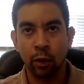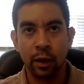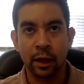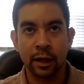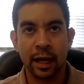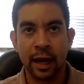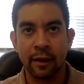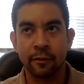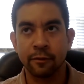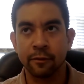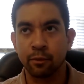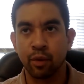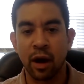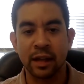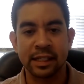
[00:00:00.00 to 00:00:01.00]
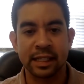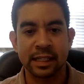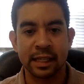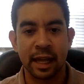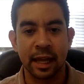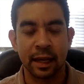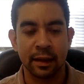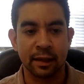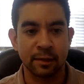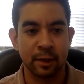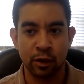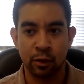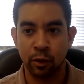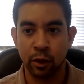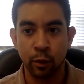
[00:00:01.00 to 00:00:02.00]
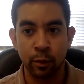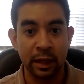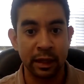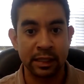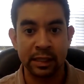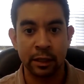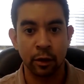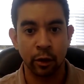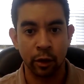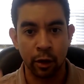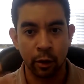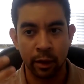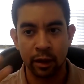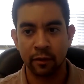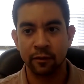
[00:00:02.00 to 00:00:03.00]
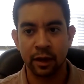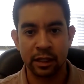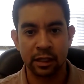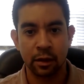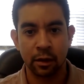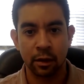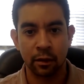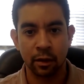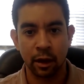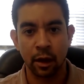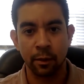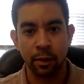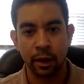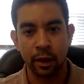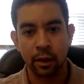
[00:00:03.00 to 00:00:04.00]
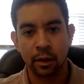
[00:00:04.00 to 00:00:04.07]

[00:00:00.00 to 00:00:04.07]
kind of process like? Especially with you being the CEO, being the face of the company.